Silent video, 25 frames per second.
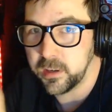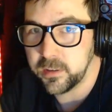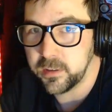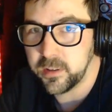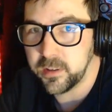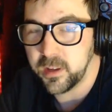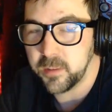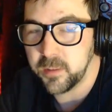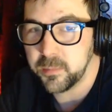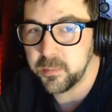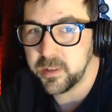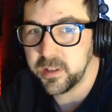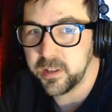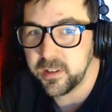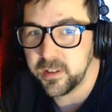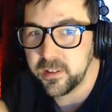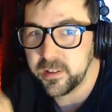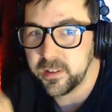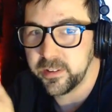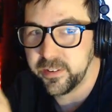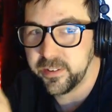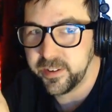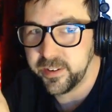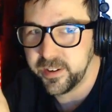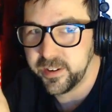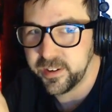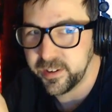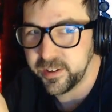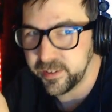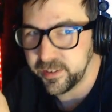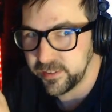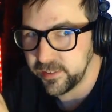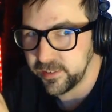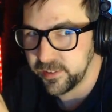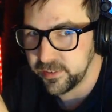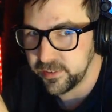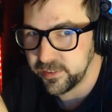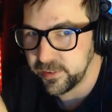a top 10 list here
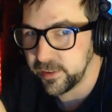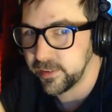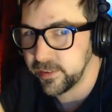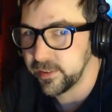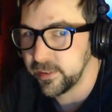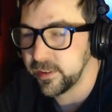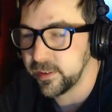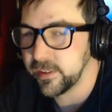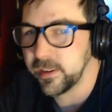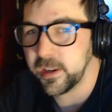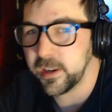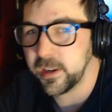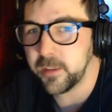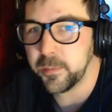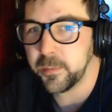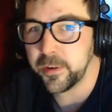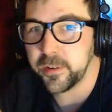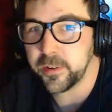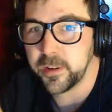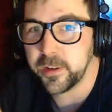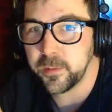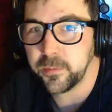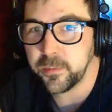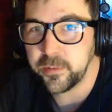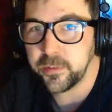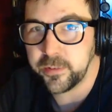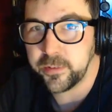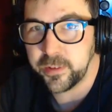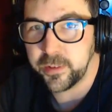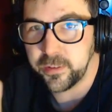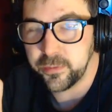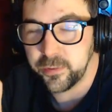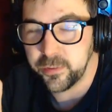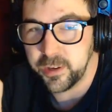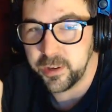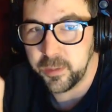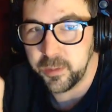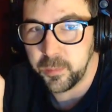because I said that Nightmare on Elm Street
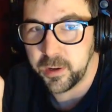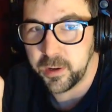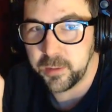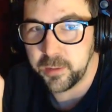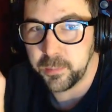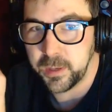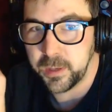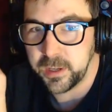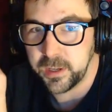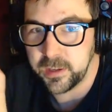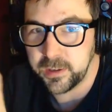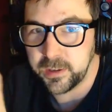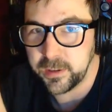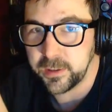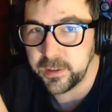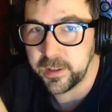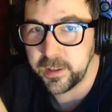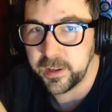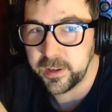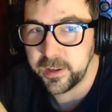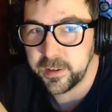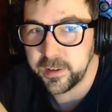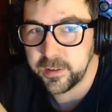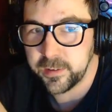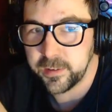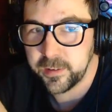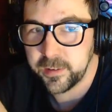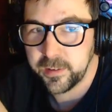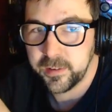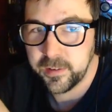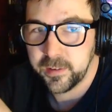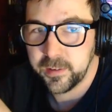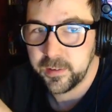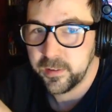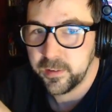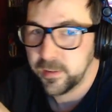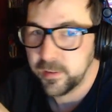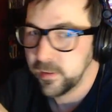3 might make it in that.
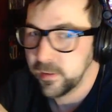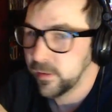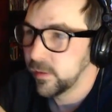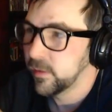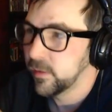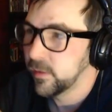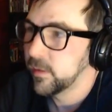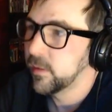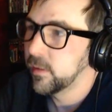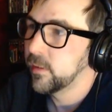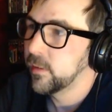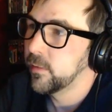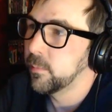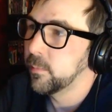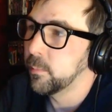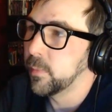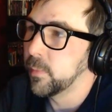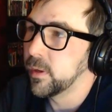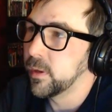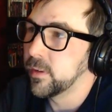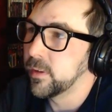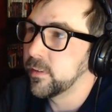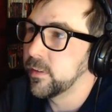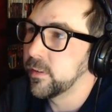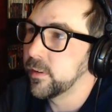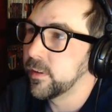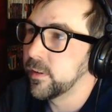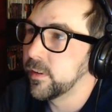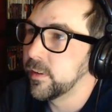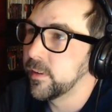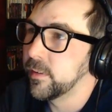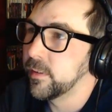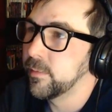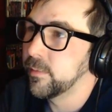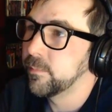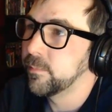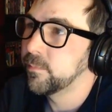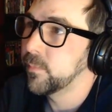But,
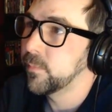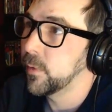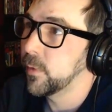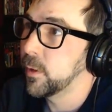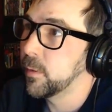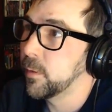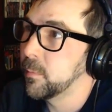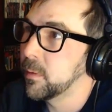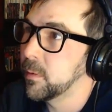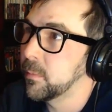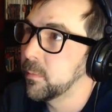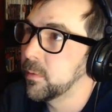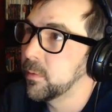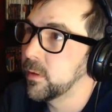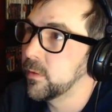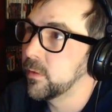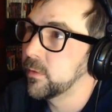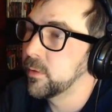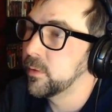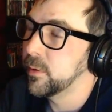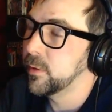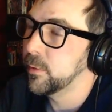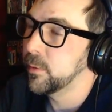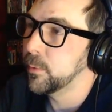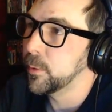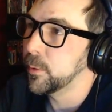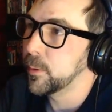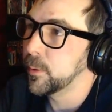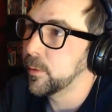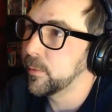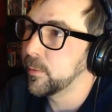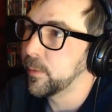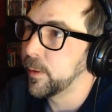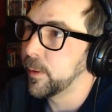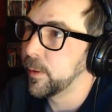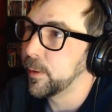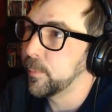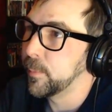you know, maybe I'll have to work on
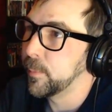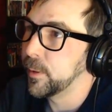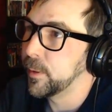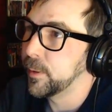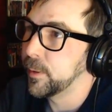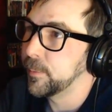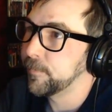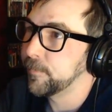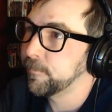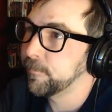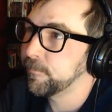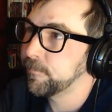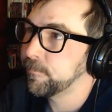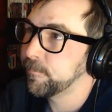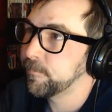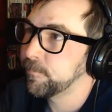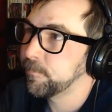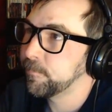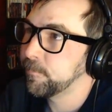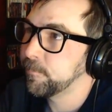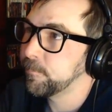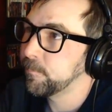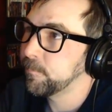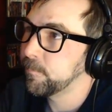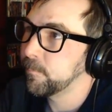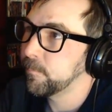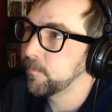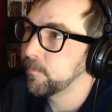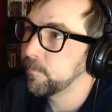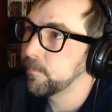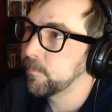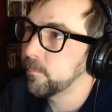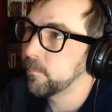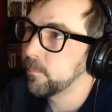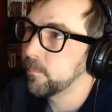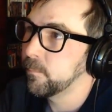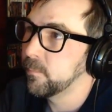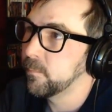that. But
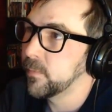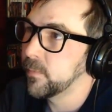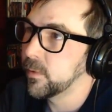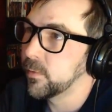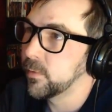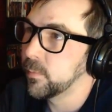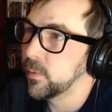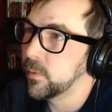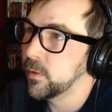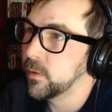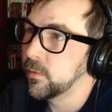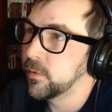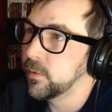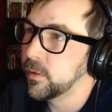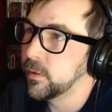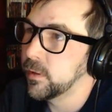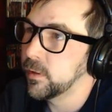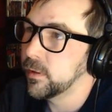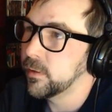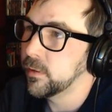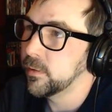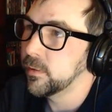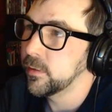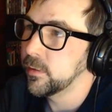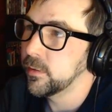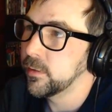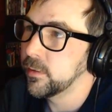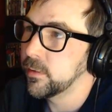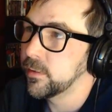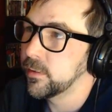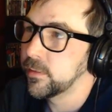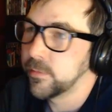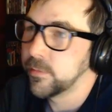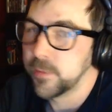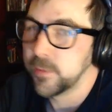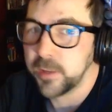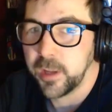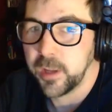this movie is
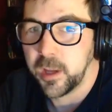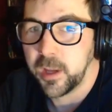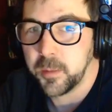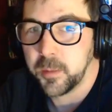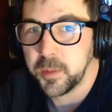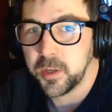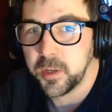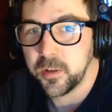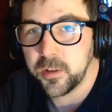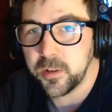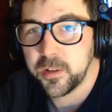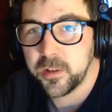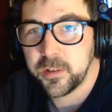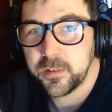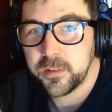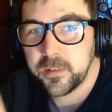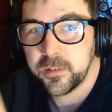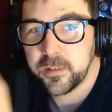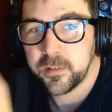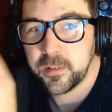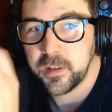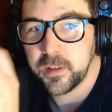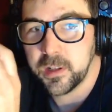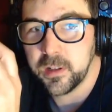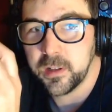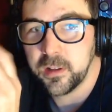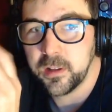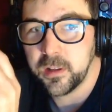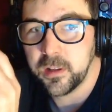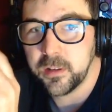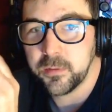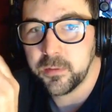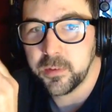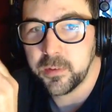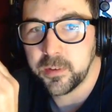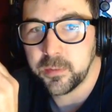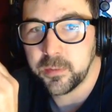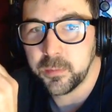phenomenal. I love
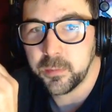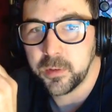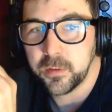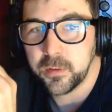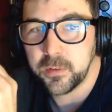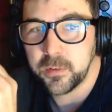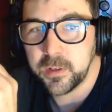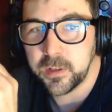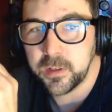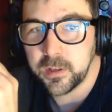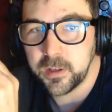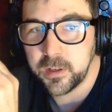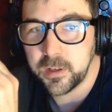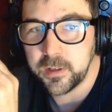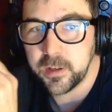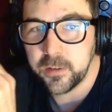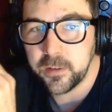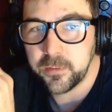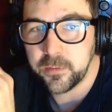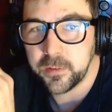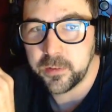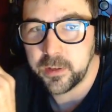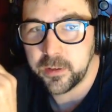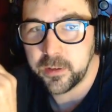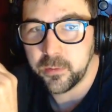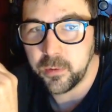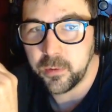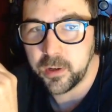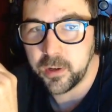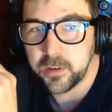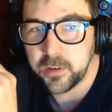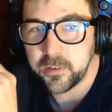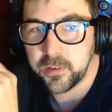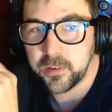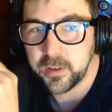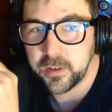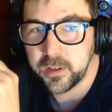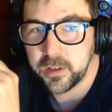this movie. I definitely need to
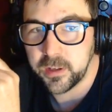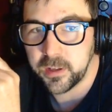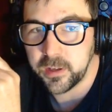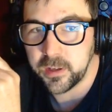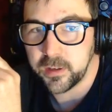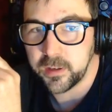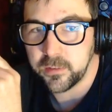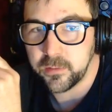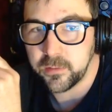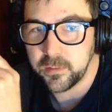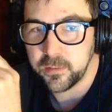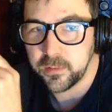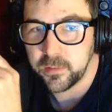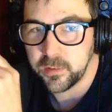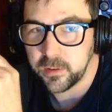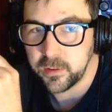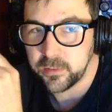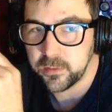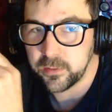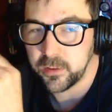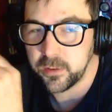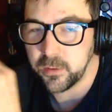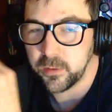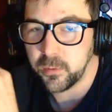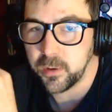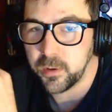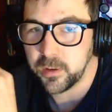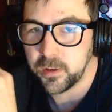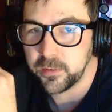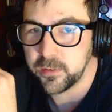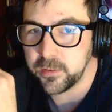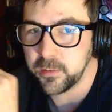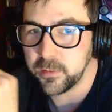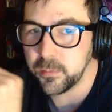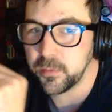watch it again. I should have watched it